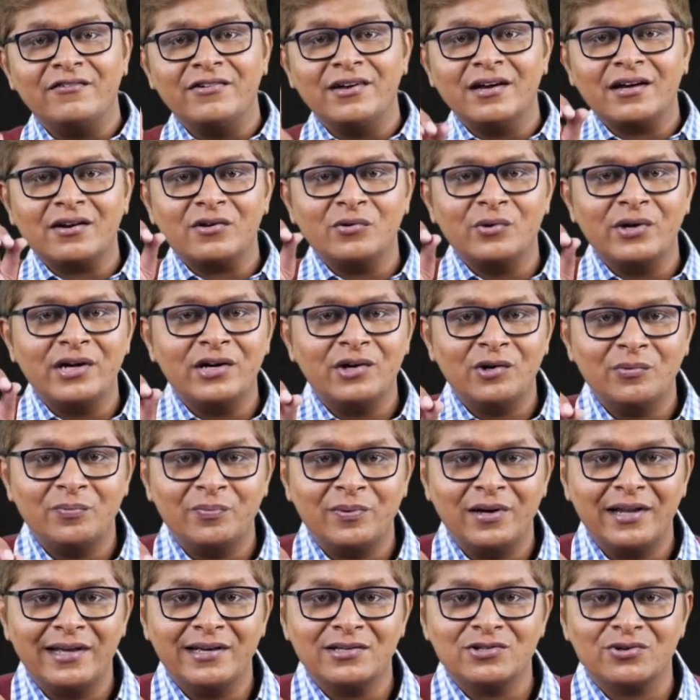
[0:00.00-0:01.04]
We are going to
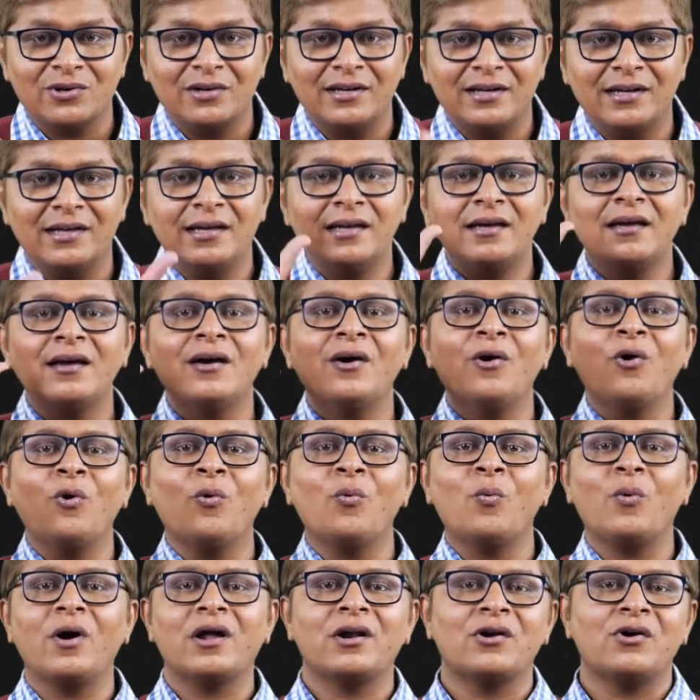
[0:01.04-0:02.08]
place only
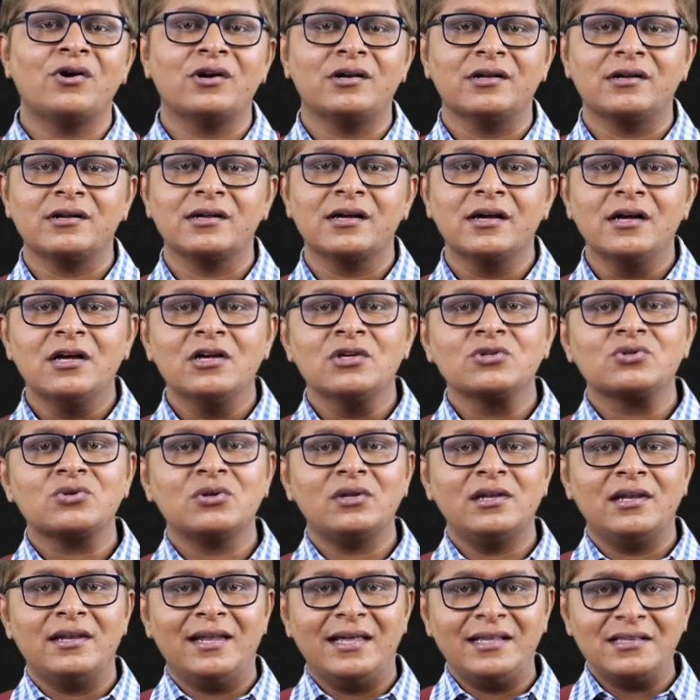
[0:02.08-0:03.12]
one order.
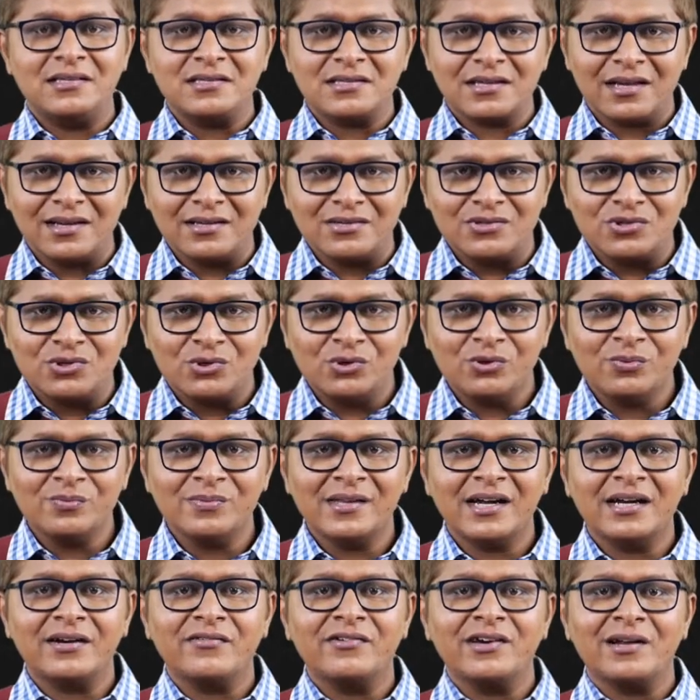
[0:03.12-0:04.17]
So let's
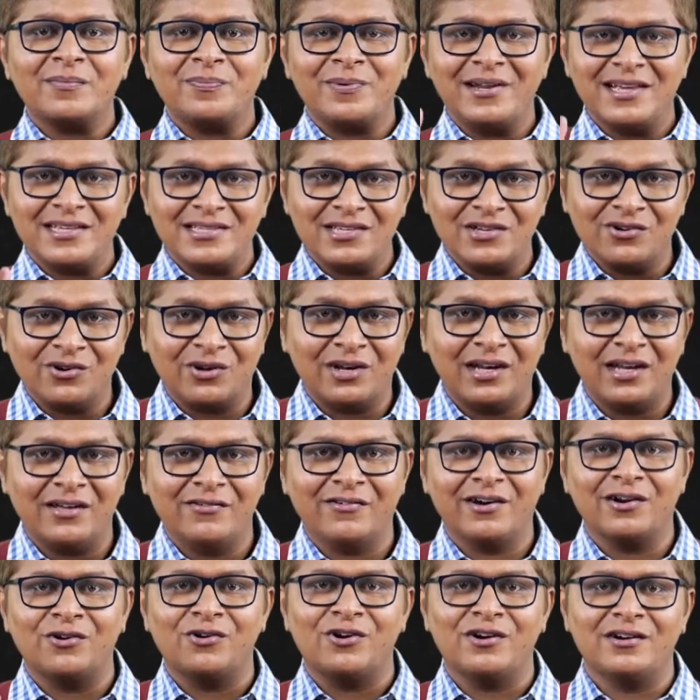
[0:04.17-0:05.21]
assume that we are placing only
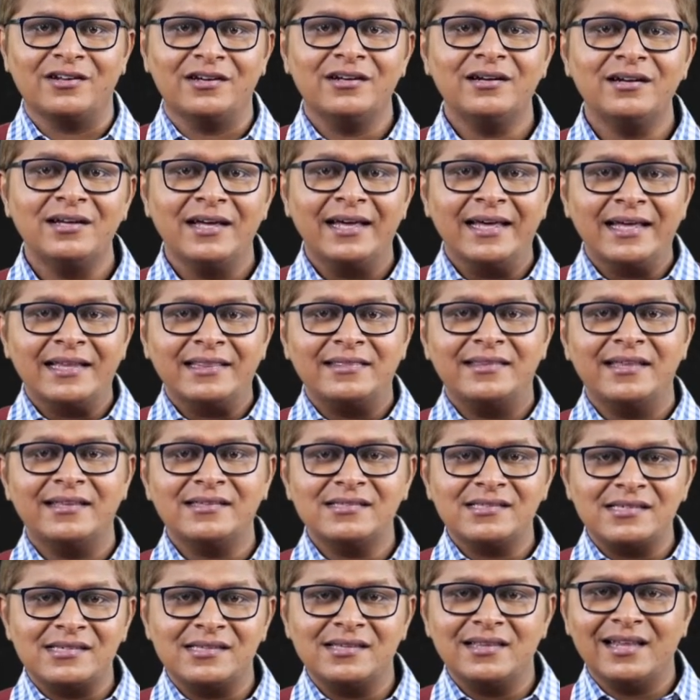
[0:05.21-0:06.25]
one order.
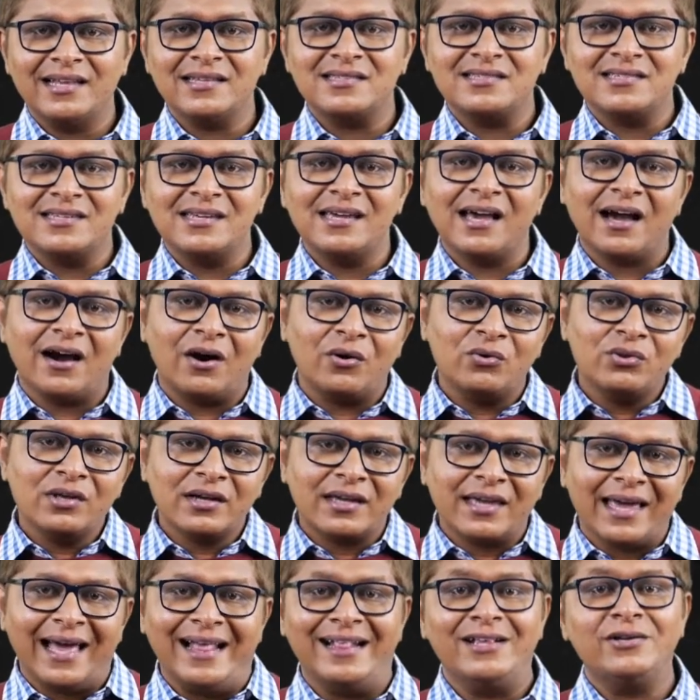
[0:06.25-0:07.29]
Then let's see how
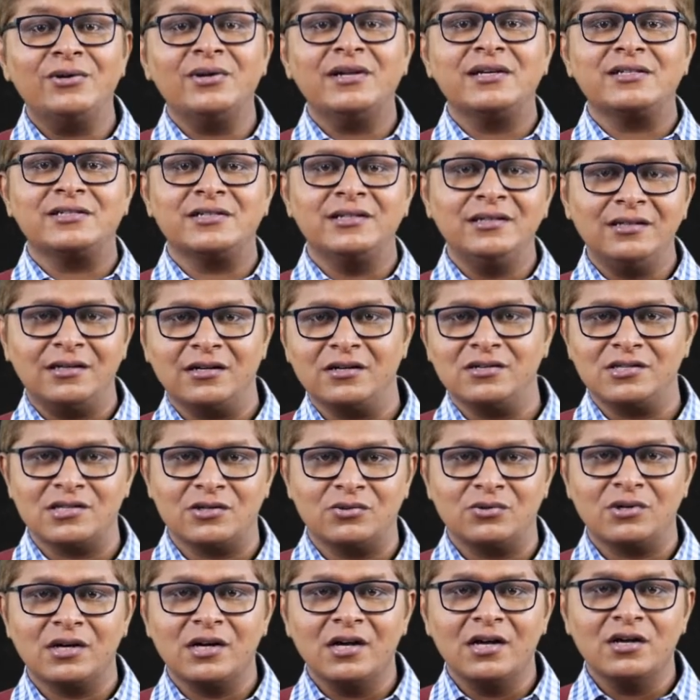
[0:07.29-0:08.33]
the calculation turns
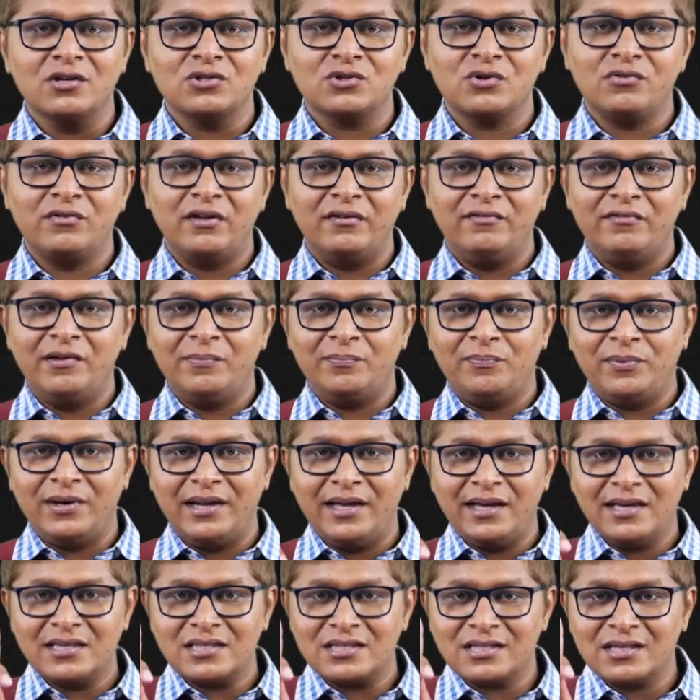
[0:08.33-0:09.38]
out. So when we
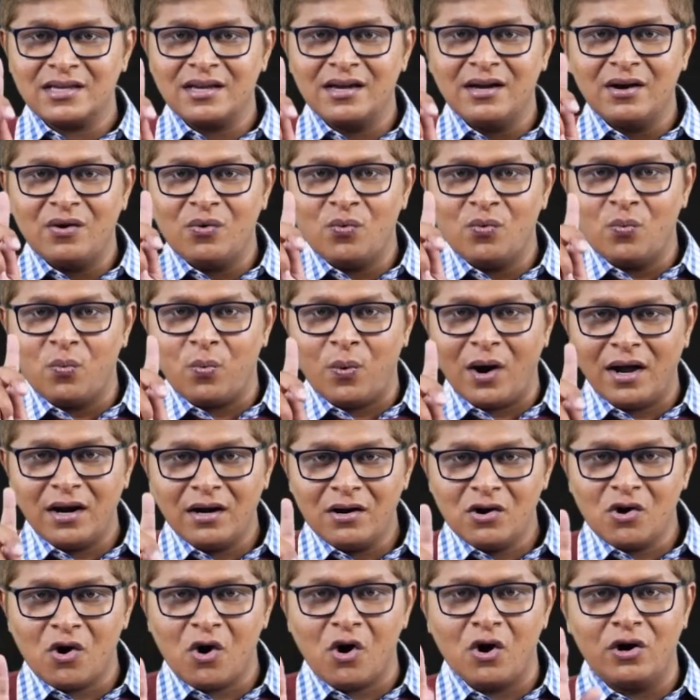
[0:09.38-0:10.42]
place
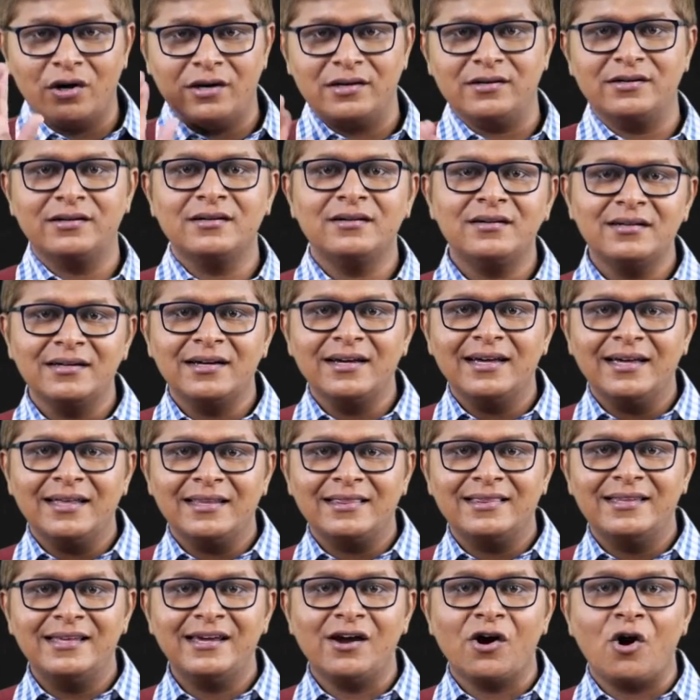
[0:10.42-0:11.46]
one order,
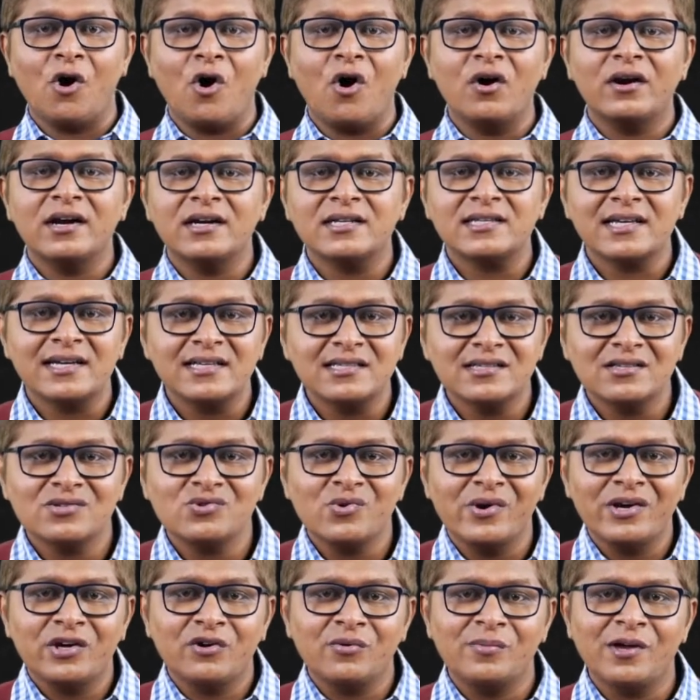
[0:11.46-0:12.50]
the order size
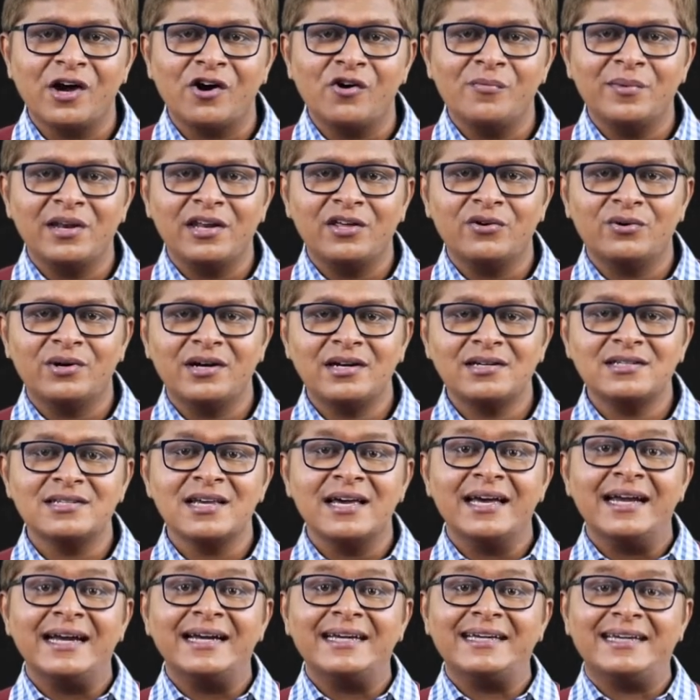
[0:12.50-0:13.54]
is going to be how many units?
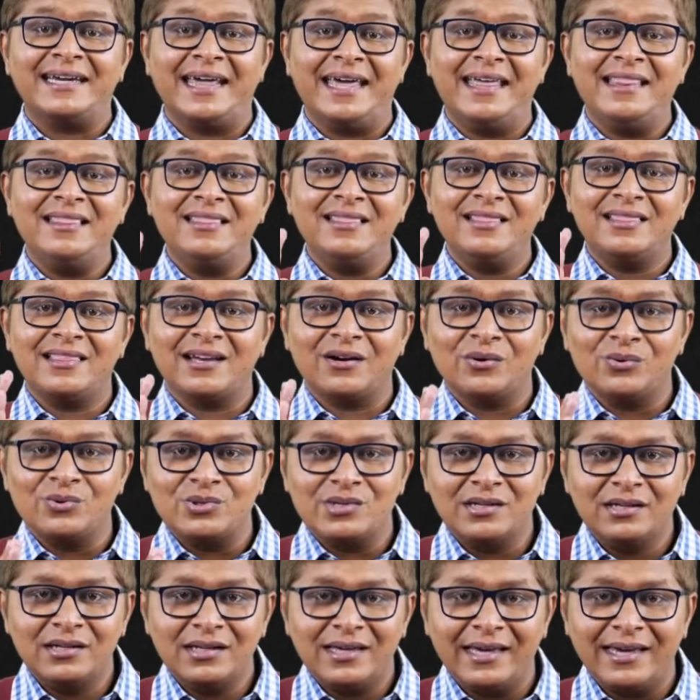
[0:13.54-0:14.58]

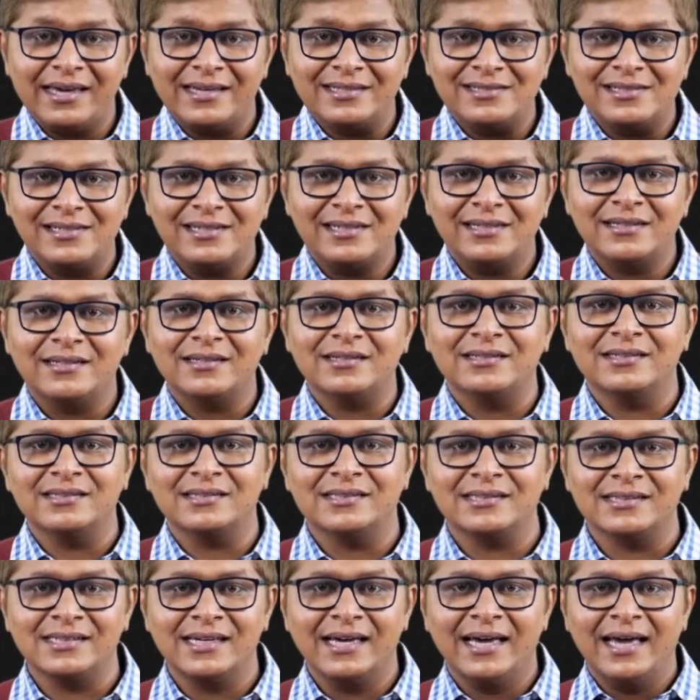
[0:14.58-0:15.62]
10,000
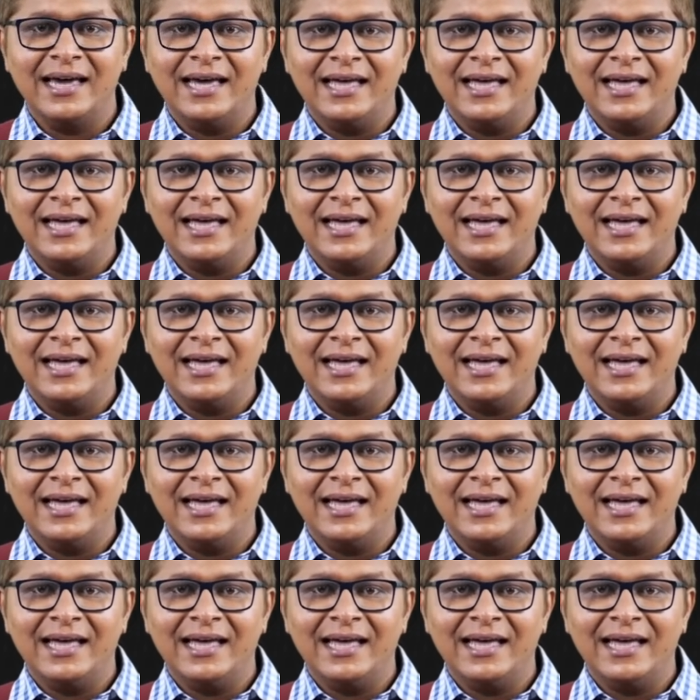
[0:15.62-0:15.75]
kgs.